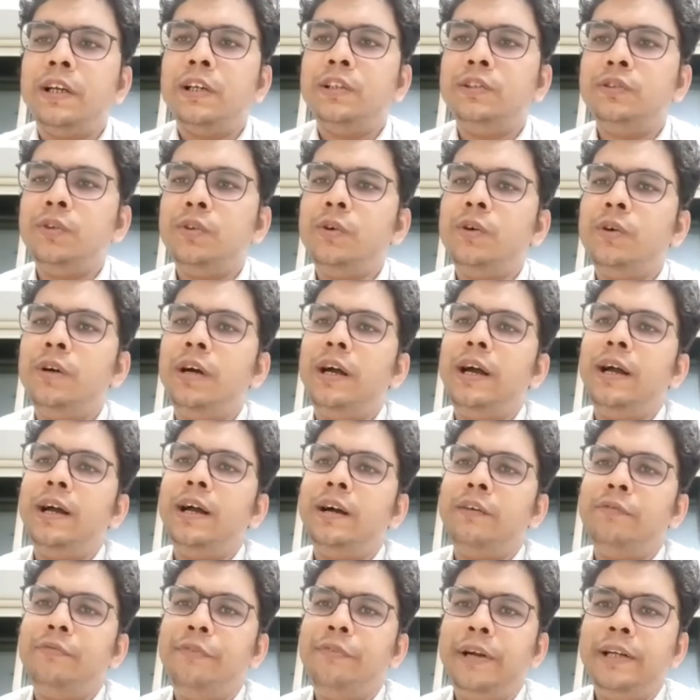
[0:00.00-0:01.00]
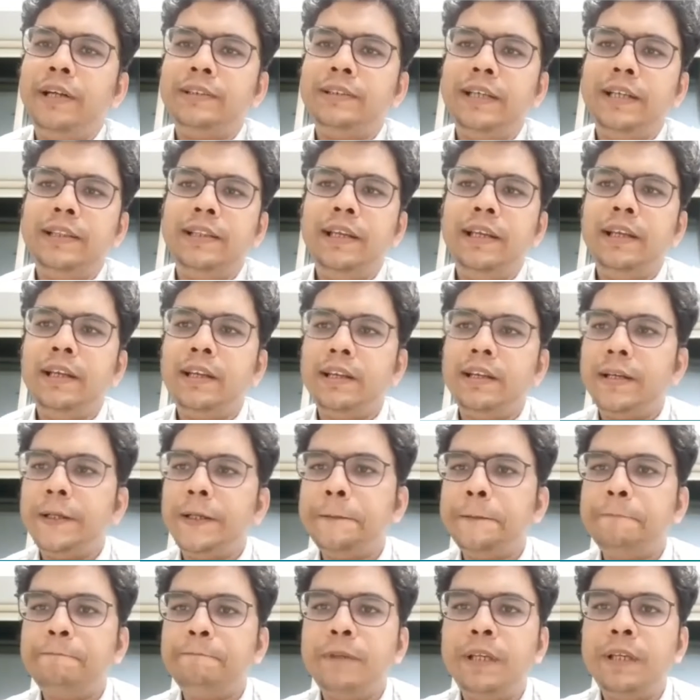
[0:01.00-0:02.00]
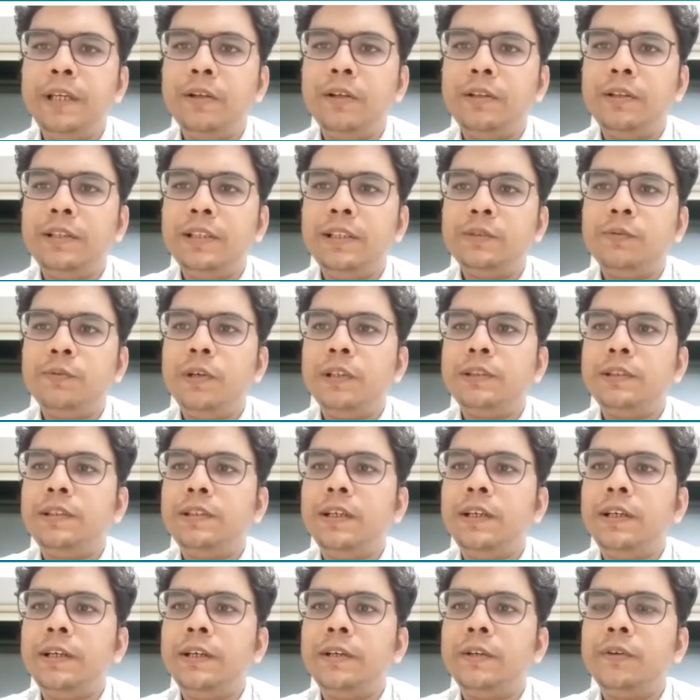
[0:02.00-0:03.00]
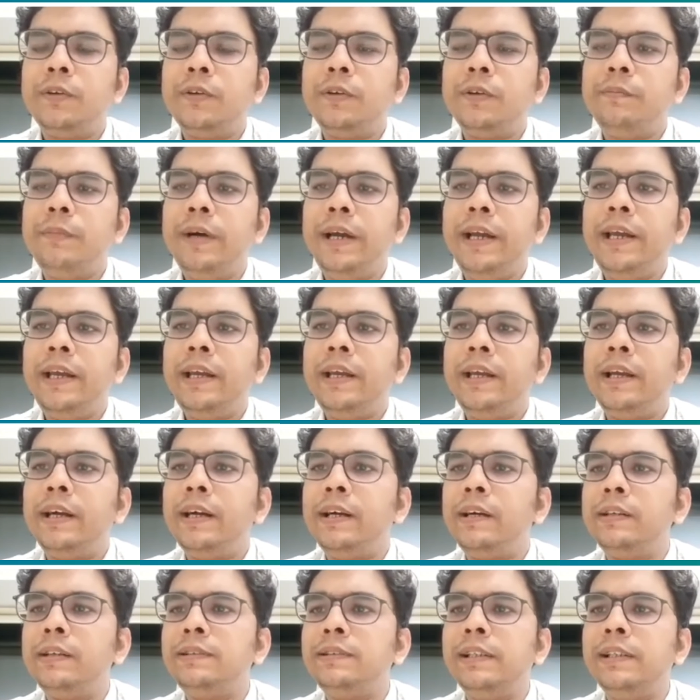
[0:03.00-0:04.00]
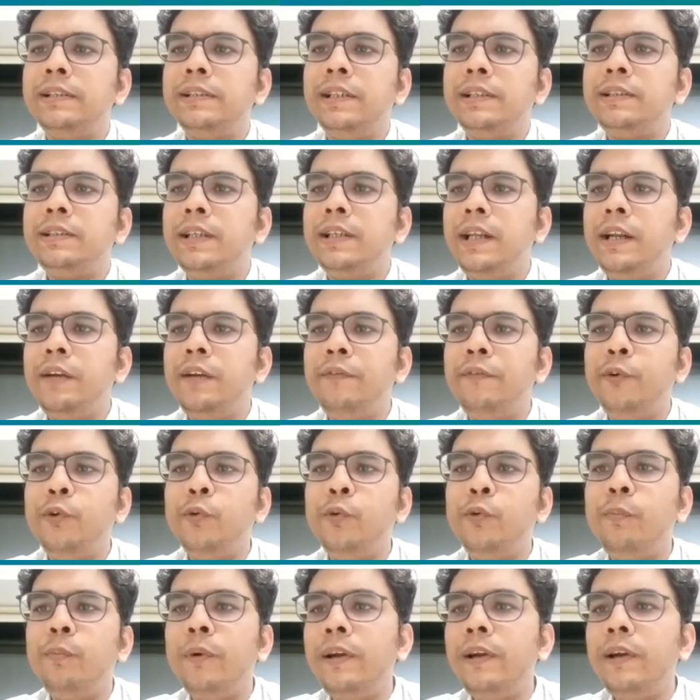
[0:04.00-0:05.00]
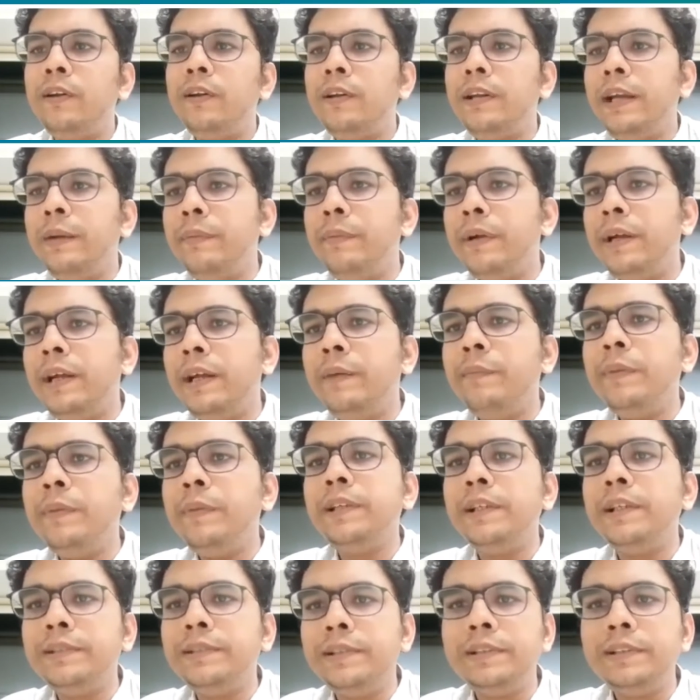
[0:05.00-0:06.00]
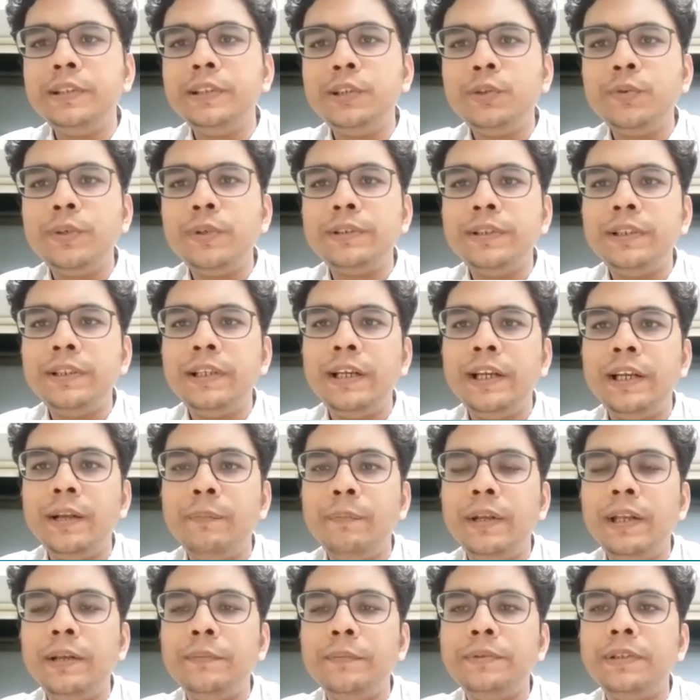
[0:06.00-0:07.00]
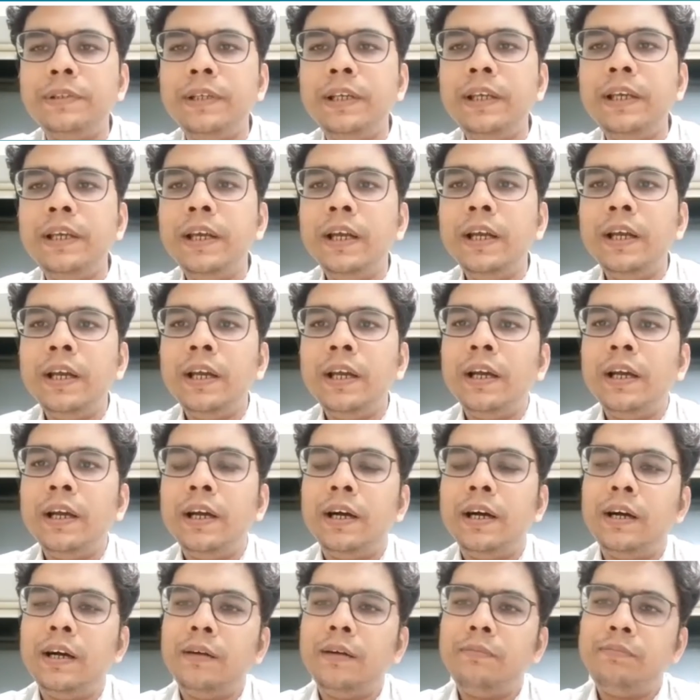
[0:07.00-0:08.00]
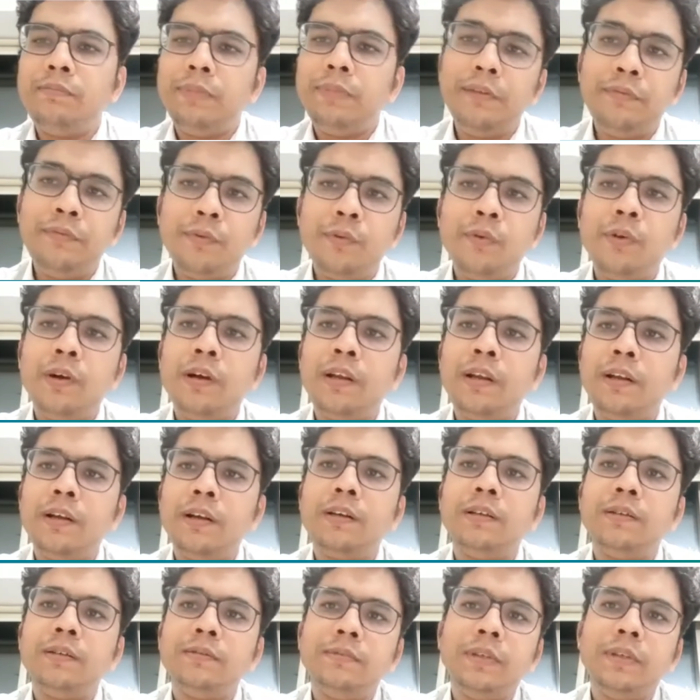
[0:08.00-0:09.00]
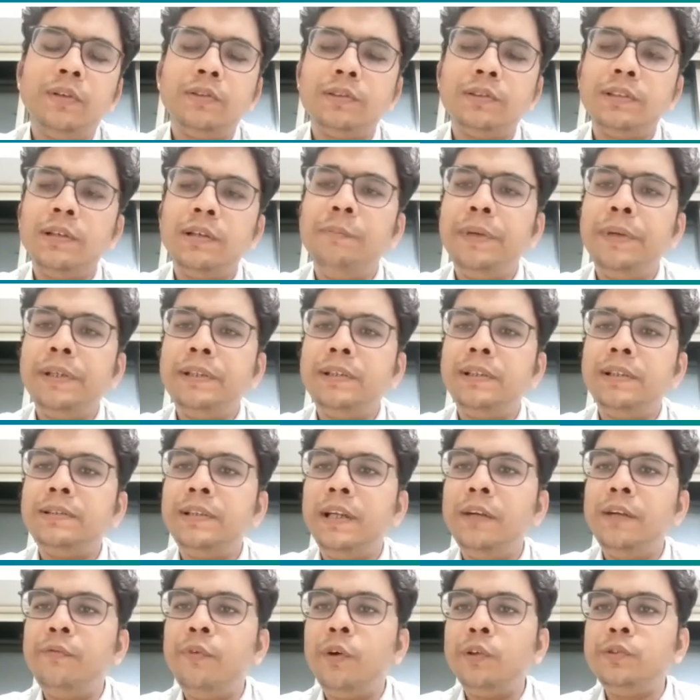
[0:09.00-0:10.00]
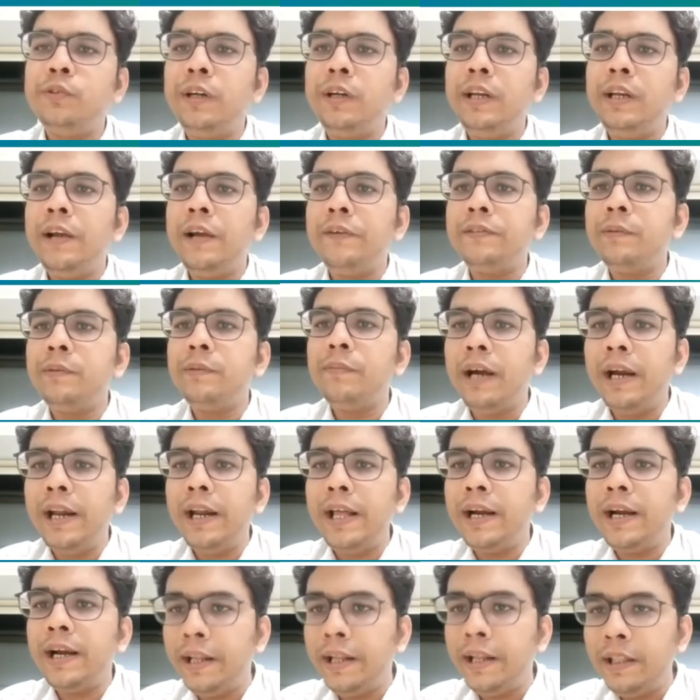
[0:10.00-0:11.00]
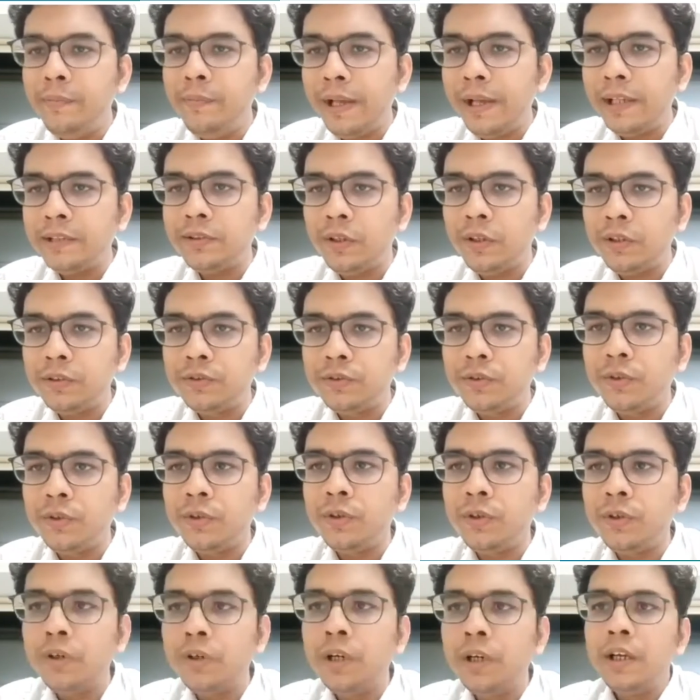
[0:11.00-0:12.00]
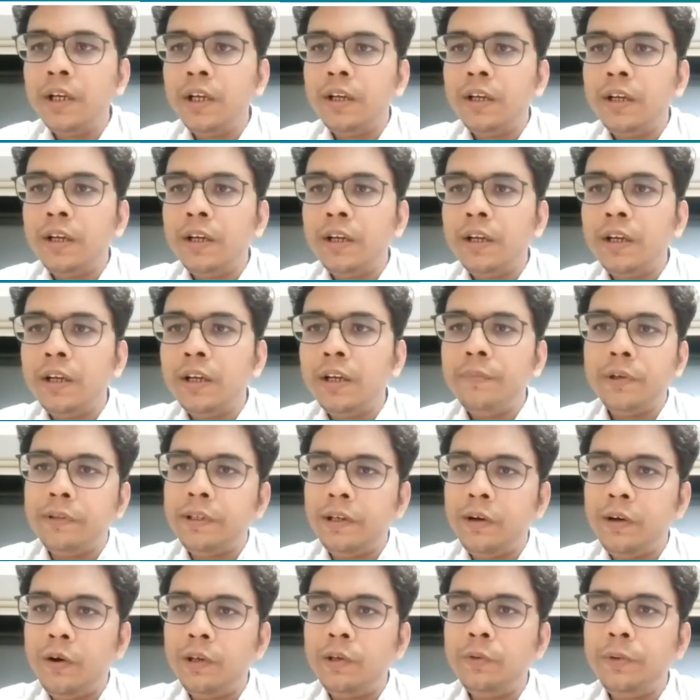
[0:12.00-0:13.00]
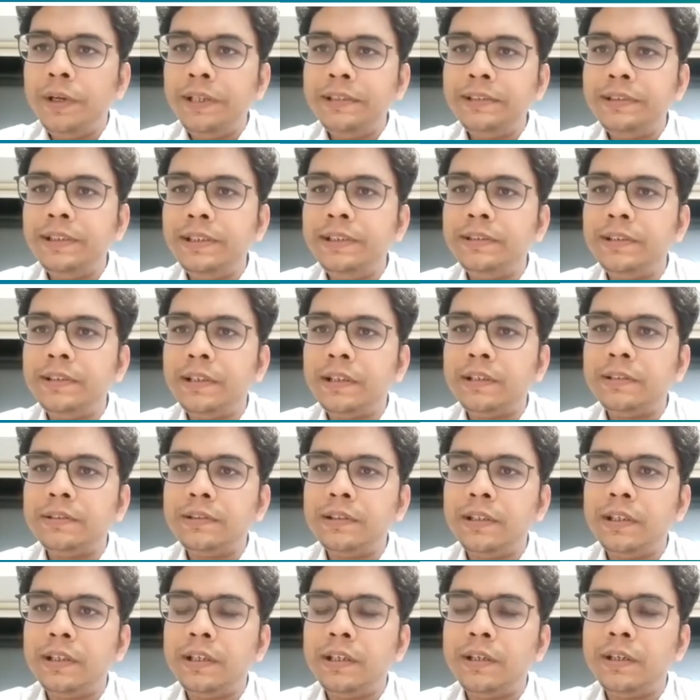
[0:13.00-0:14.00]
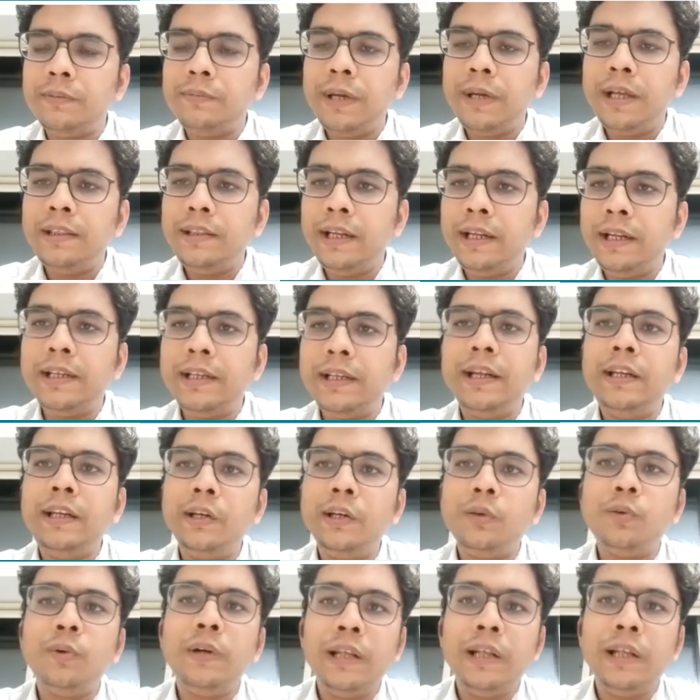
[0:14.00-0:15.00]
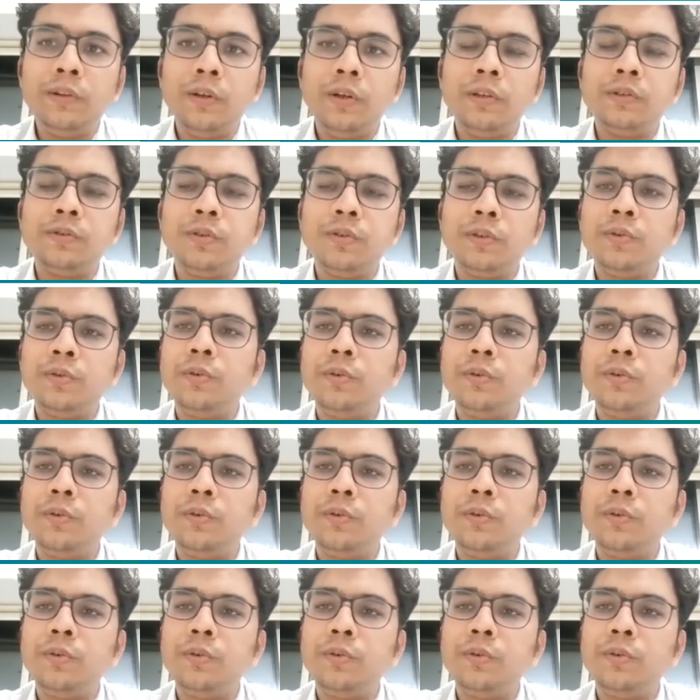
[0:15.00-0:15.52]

So, friends, I think this was my suggestion and viewpoint on emergency situation in epilepsy. If you are, some patients unfortunately have some cardiac arrhythmias also because of the ongoing seizures, and that can lead to death also.